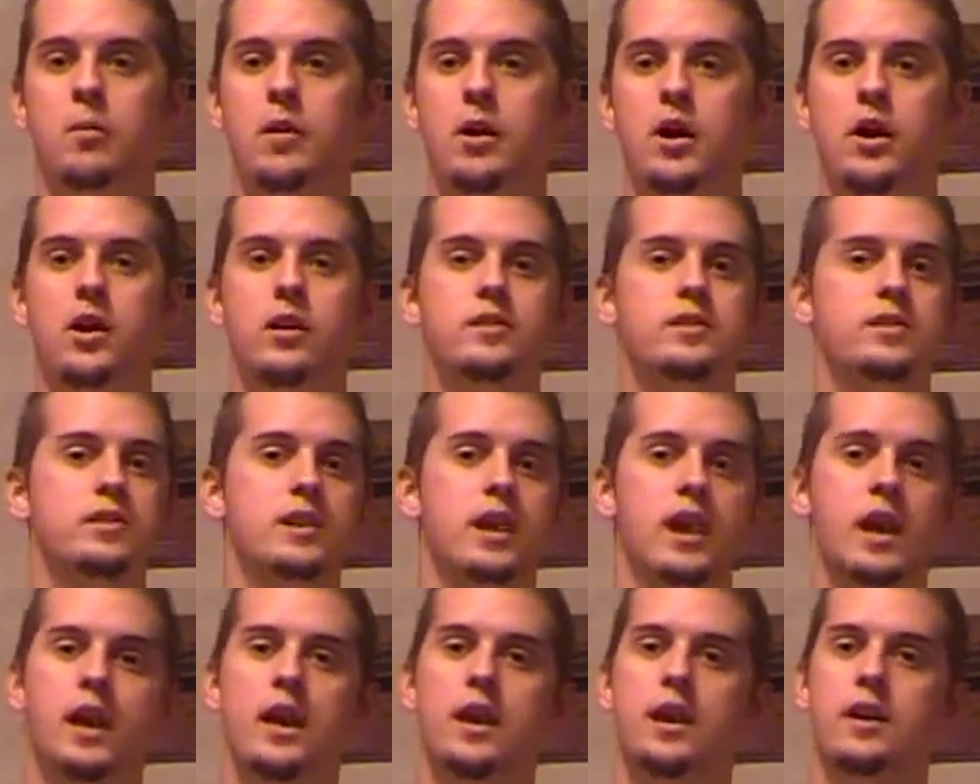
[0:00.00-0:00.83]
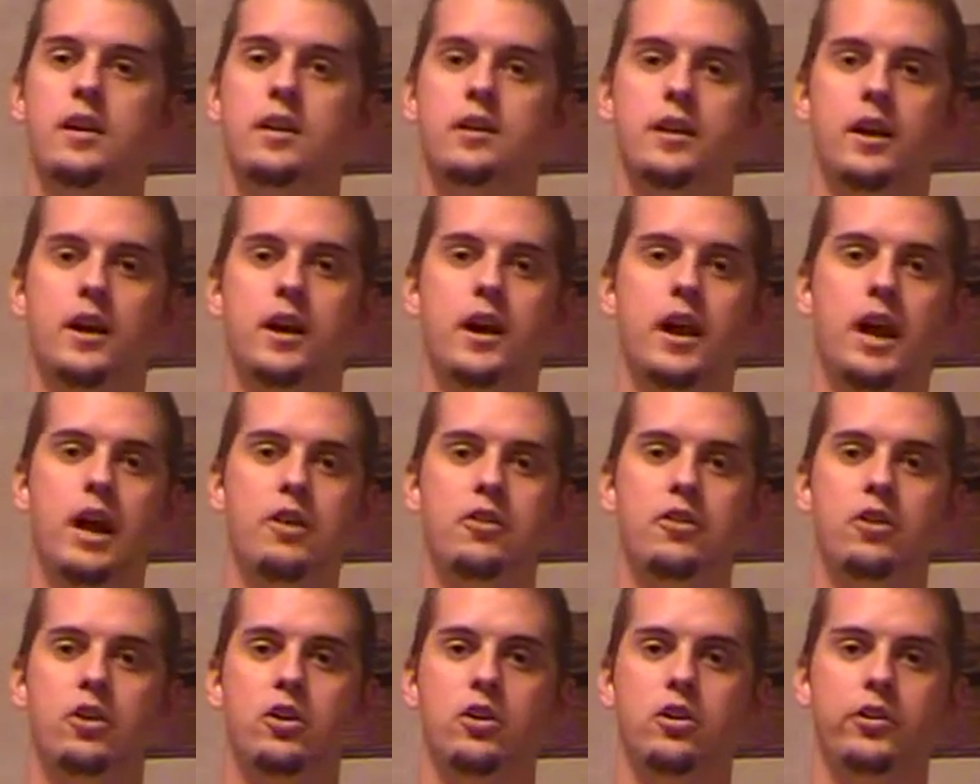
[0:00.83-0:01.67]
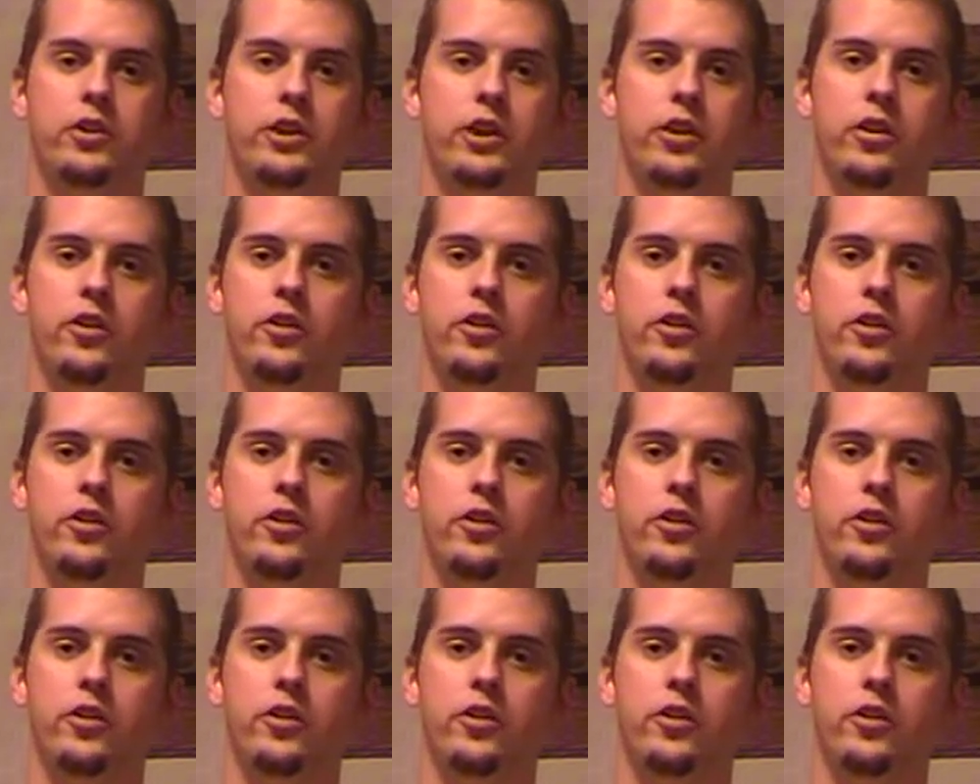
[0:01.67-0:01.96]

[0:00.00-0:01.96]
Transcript: box, and they'll